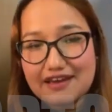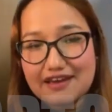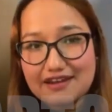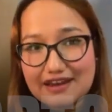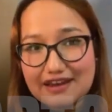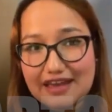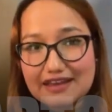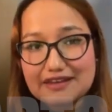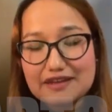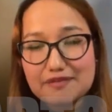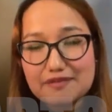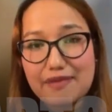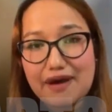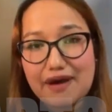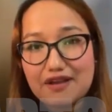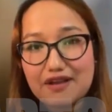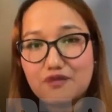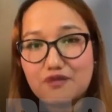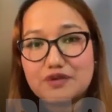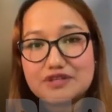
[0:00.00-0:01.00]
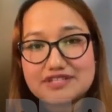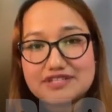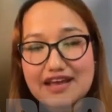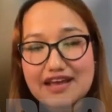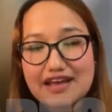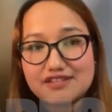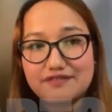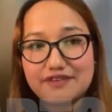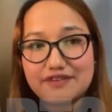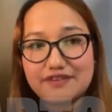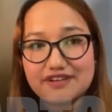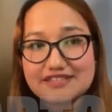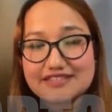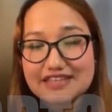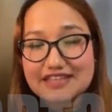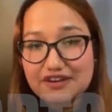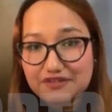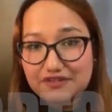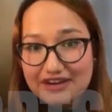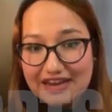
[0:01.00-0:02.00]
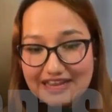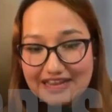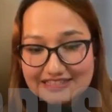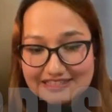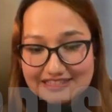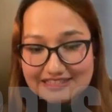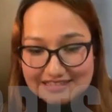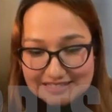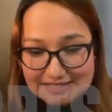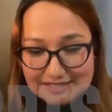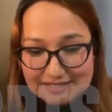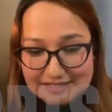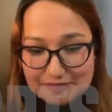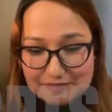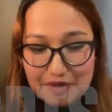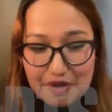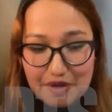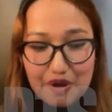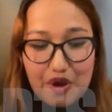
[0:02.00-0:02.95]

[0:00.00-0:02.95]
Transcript: like Nepal, which has very centralized system